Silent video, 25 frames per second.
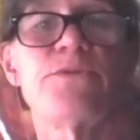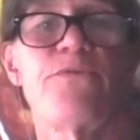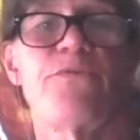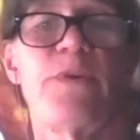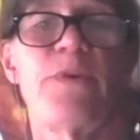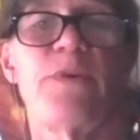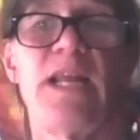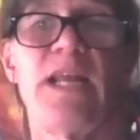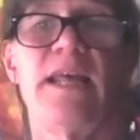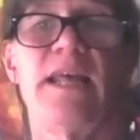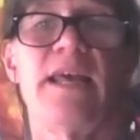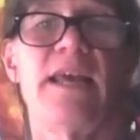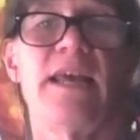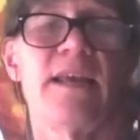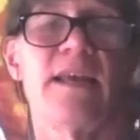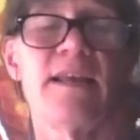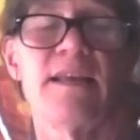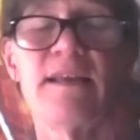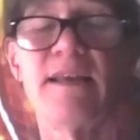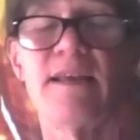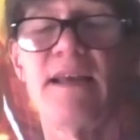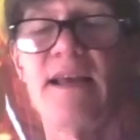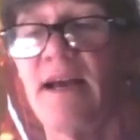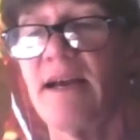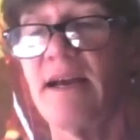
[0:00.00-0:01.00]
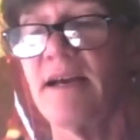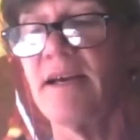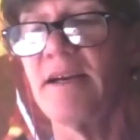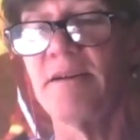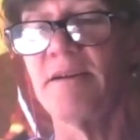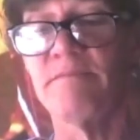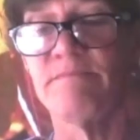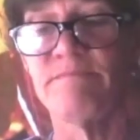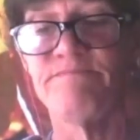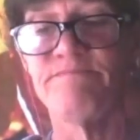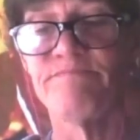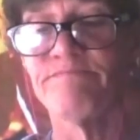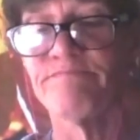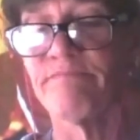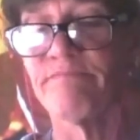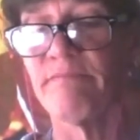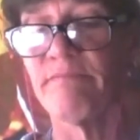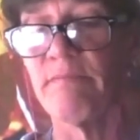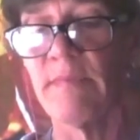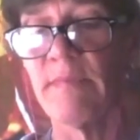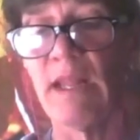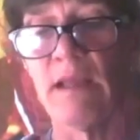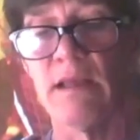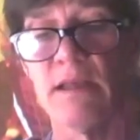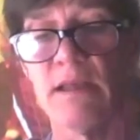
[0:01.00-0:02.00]
feeling um,
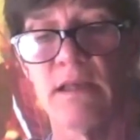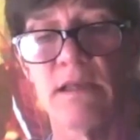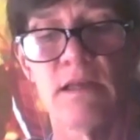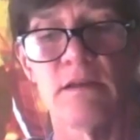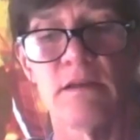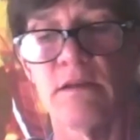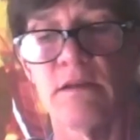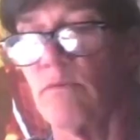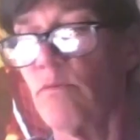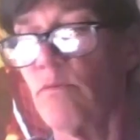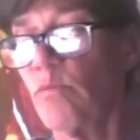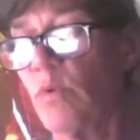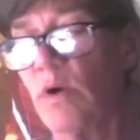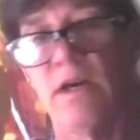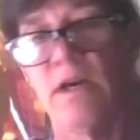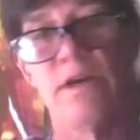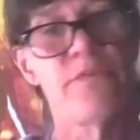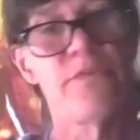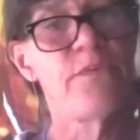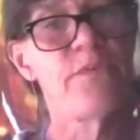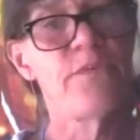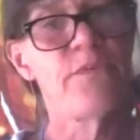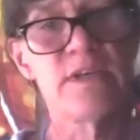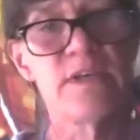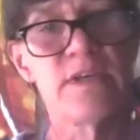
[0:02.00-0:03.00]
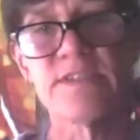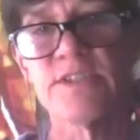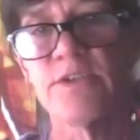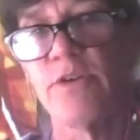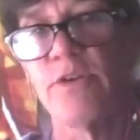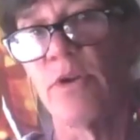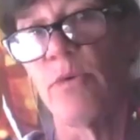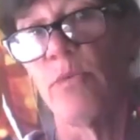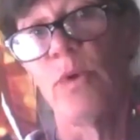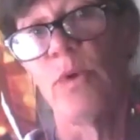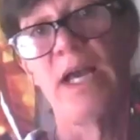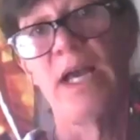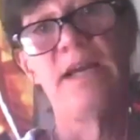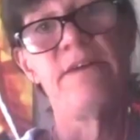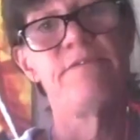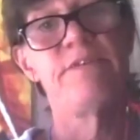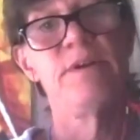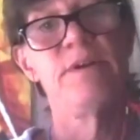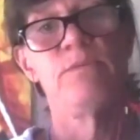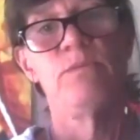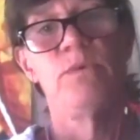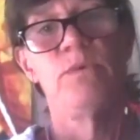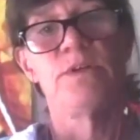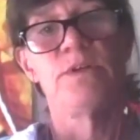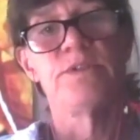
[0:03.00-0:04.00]
worthless, you know, whatever
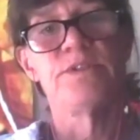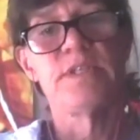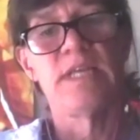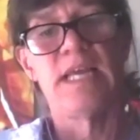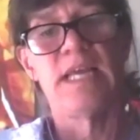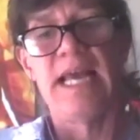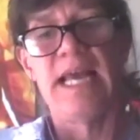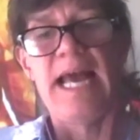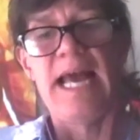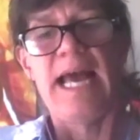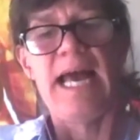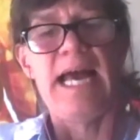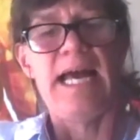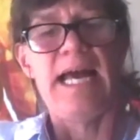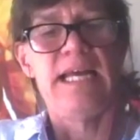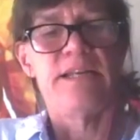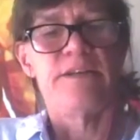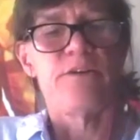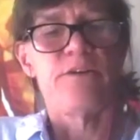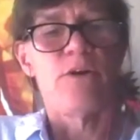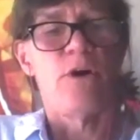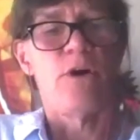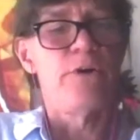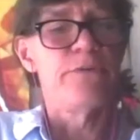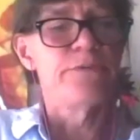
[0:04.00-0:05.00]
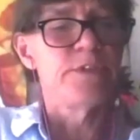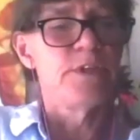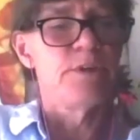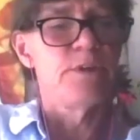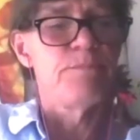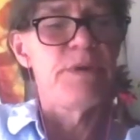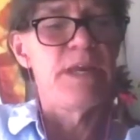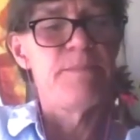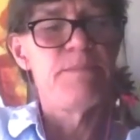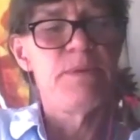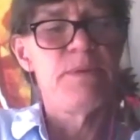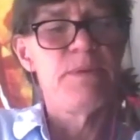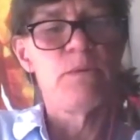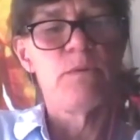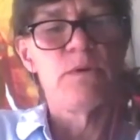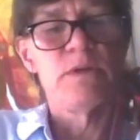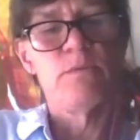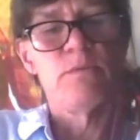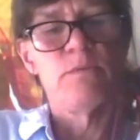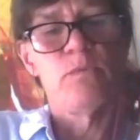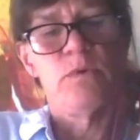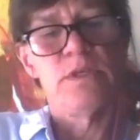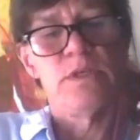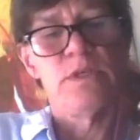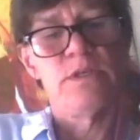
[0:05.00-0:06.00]
it was. And often people were,
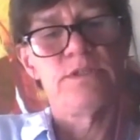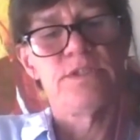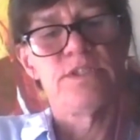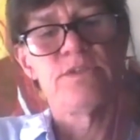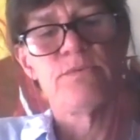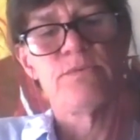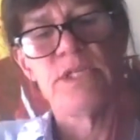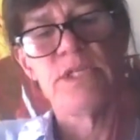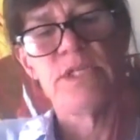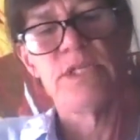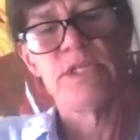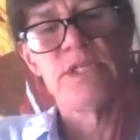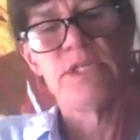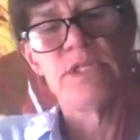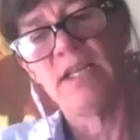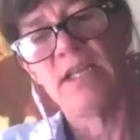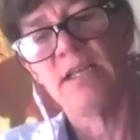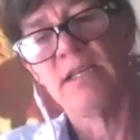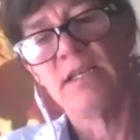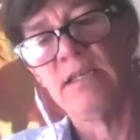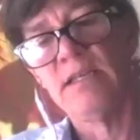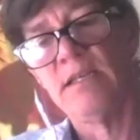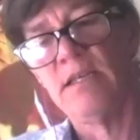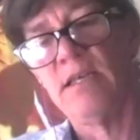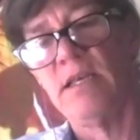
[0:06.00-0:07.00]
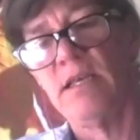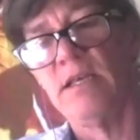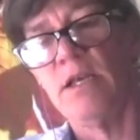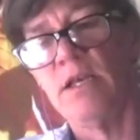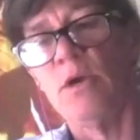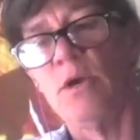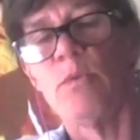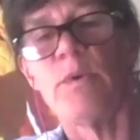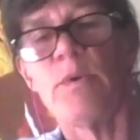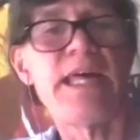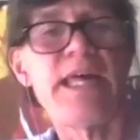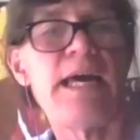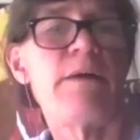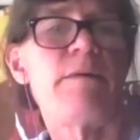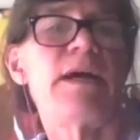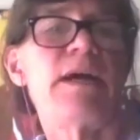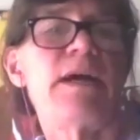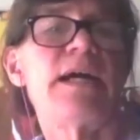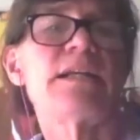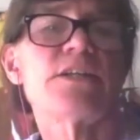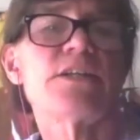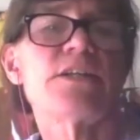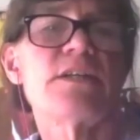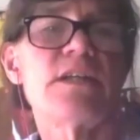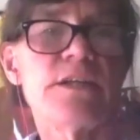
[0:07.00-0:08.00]
were switching without
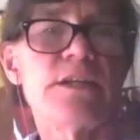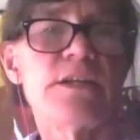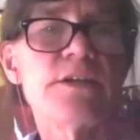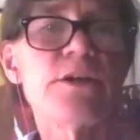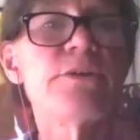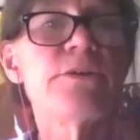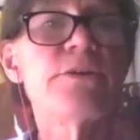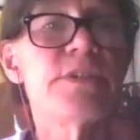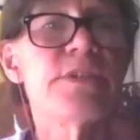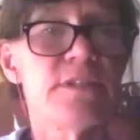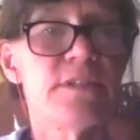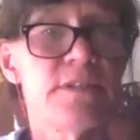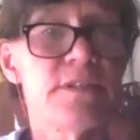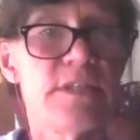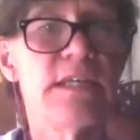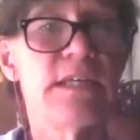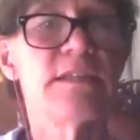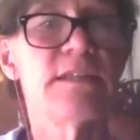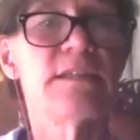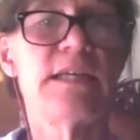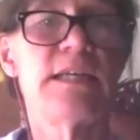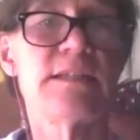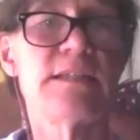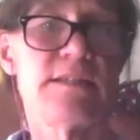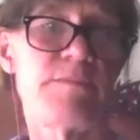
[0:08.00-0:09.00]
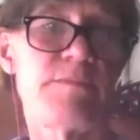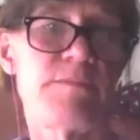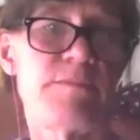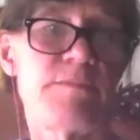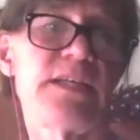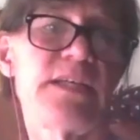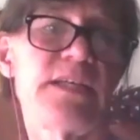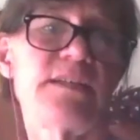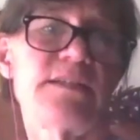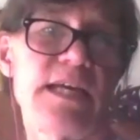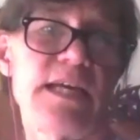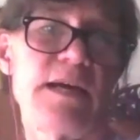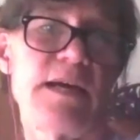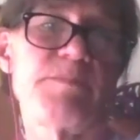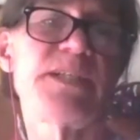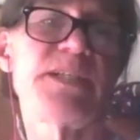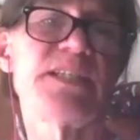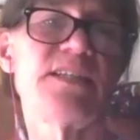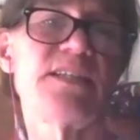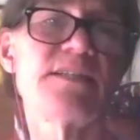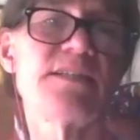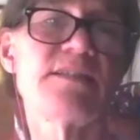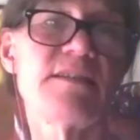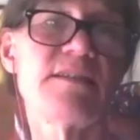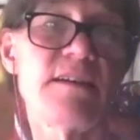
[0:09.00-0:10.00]
actually noticing that something had happened
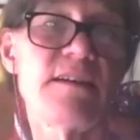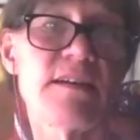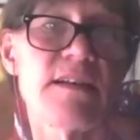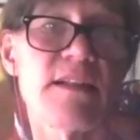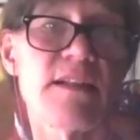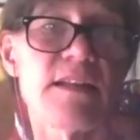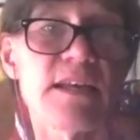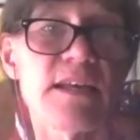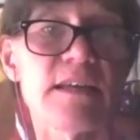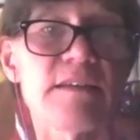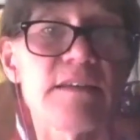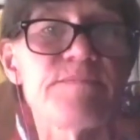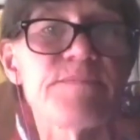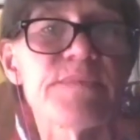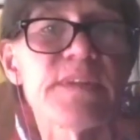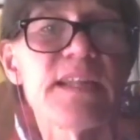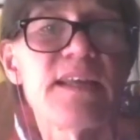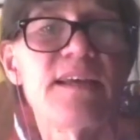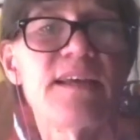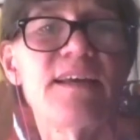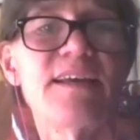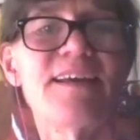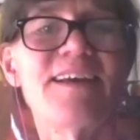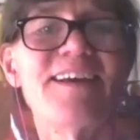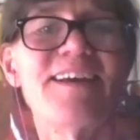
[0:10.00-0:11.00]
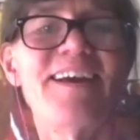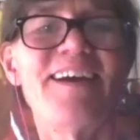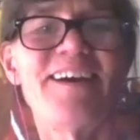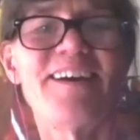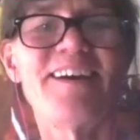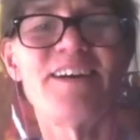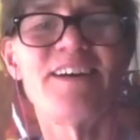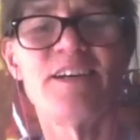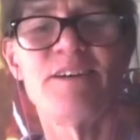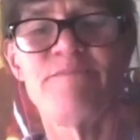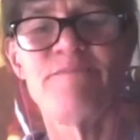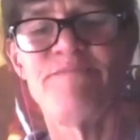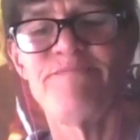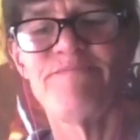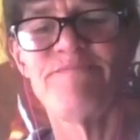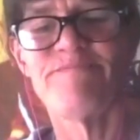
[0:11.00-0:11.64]
internally. Um,